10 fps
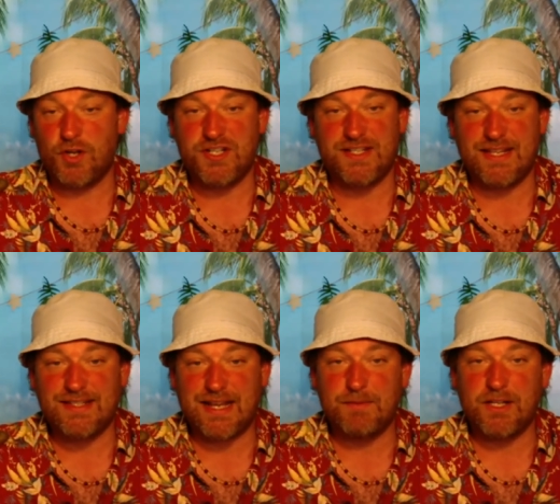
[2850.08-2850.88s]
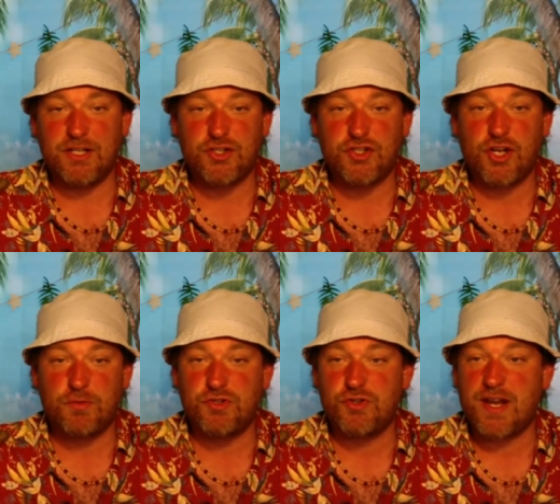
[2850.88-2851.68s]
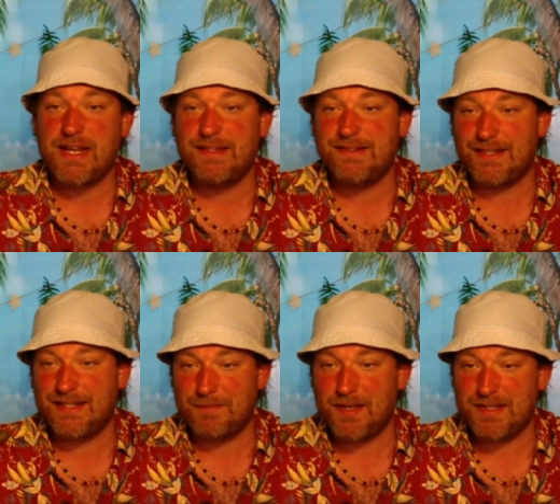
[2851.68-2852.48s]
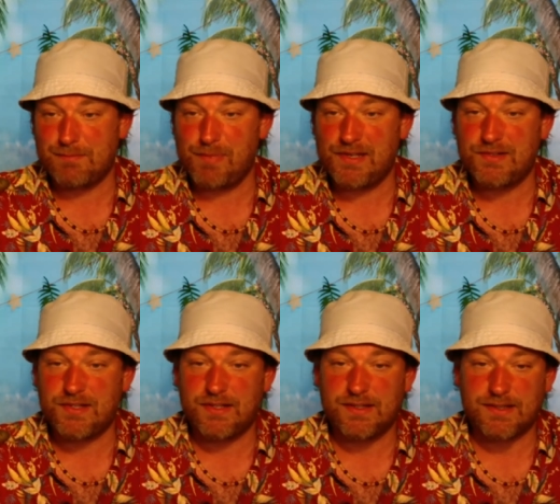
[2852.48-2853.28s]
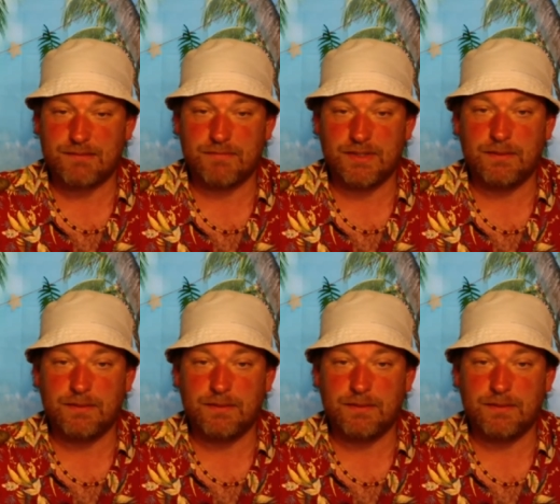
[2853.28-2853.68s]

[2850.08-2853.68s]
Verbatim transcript: watches, this I'm going to just go straight into this amazing picture that you sent me.